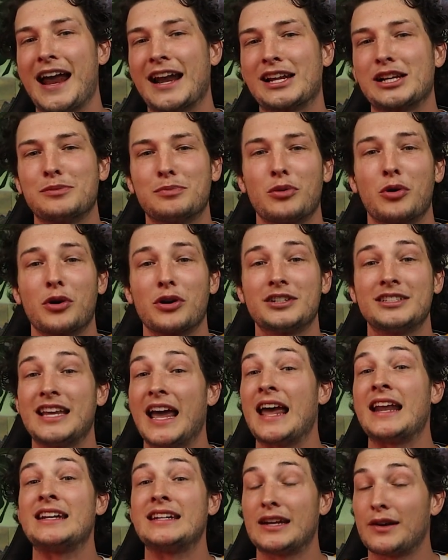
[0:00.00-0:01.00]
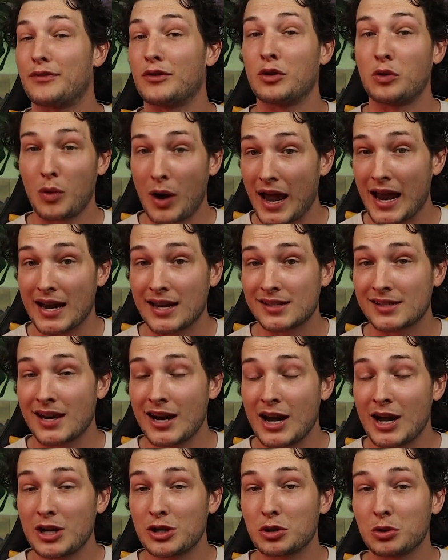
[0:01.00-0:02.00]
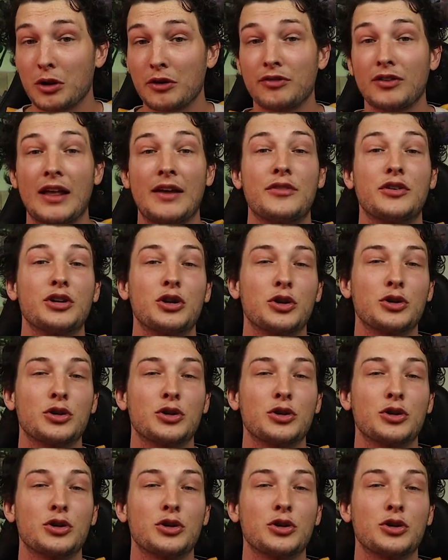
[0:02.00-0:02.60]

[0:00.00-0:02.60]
and explore 10 different ways to reflavor